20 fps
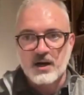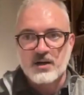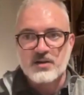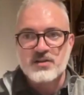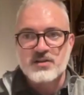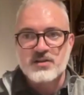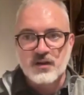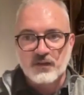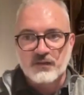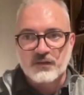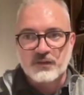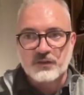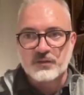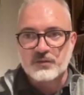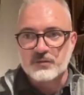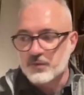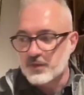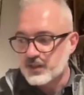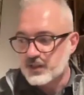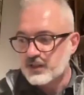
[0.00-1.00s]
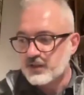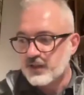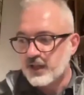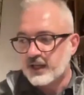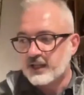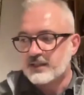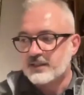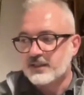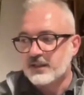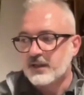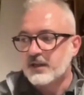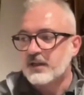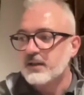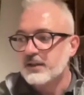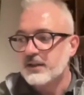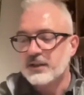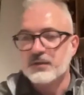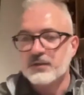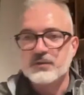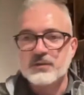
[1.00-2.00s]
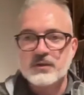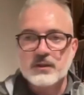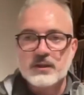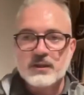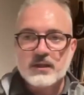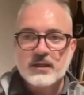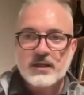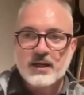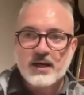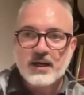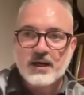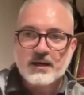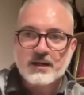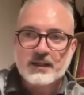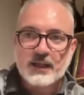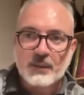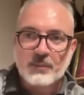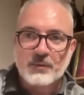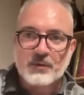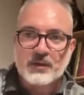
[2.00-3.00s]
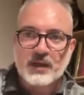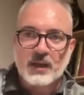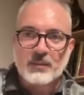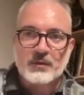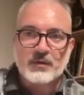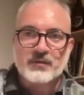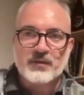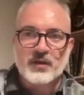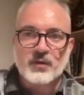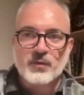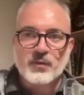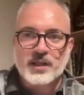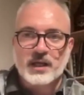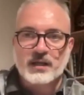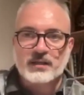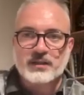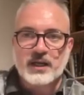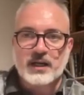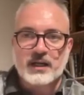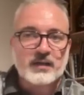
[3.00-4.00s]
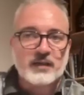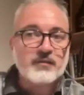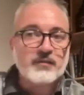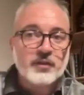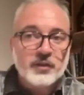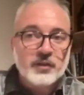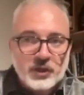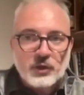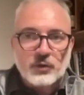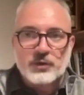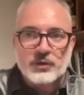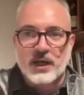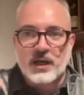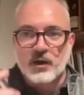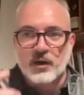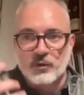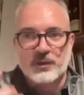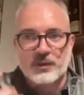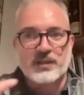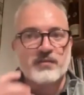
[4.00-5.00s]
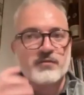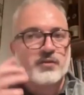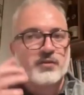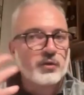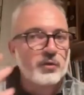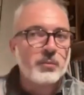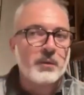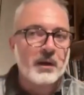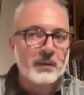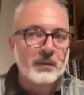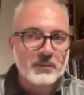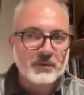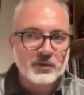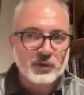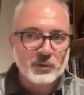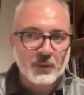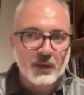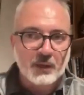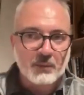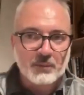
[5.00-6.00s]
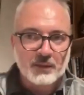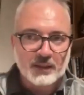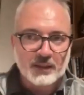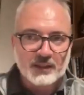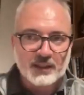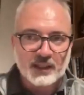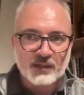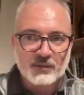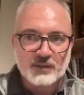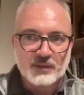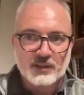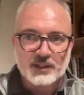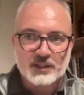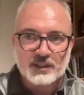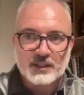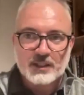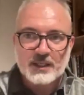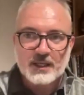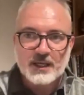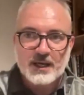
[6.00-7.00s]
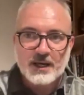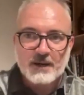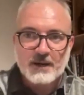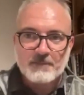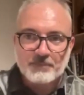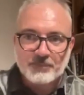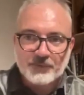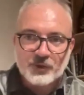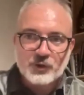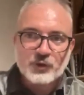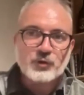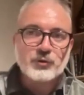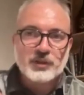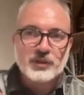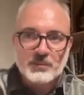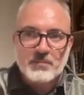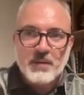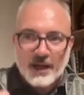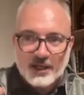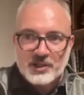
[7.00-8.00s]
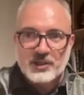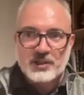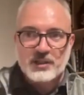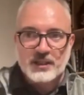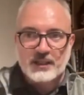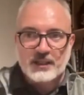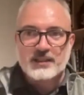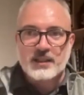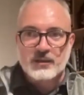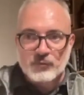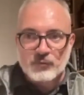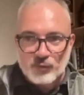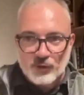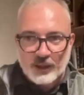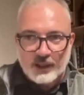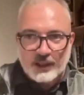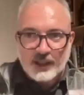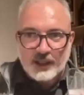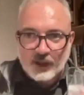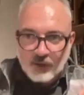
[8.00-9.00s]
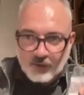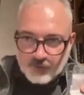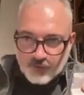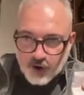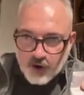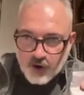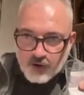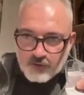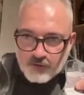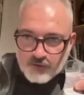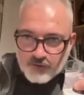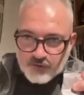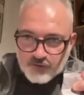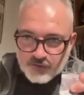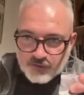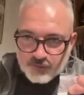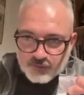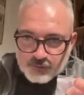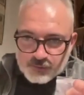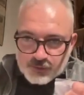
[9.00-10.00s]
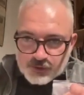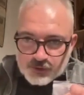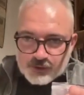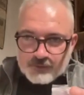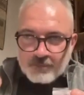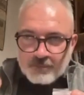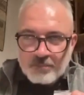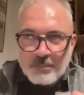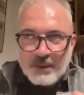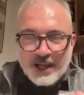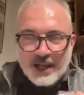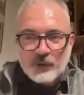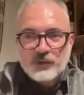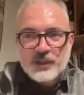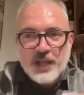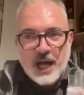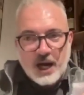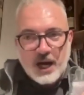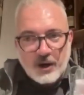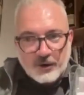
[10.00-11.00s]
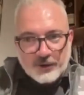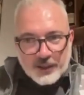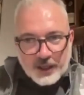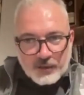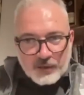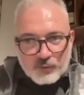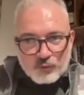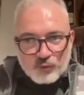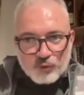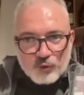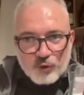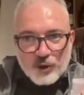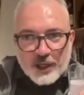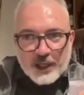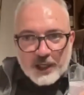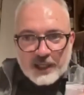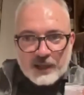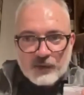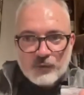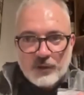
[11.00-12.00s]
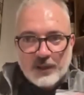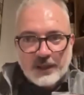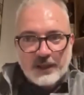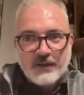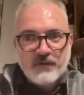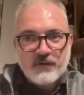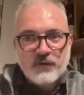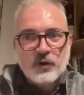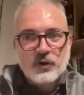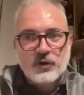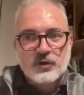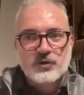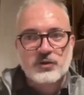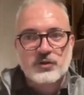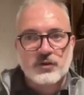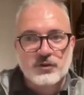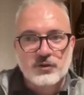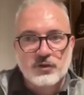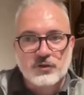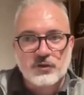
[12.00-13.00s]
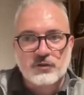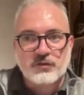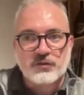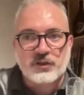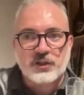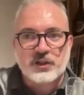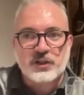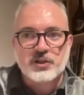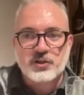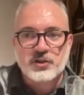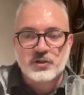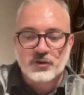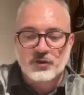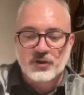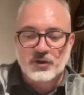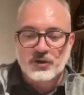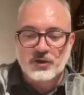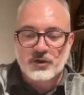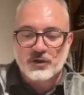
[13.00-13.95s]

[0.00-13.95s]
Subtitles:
soften within the next, couple of years without that. Even though they're already superbly integrated, you could imagine that they will kind of mellow down and really, really focus the finish on a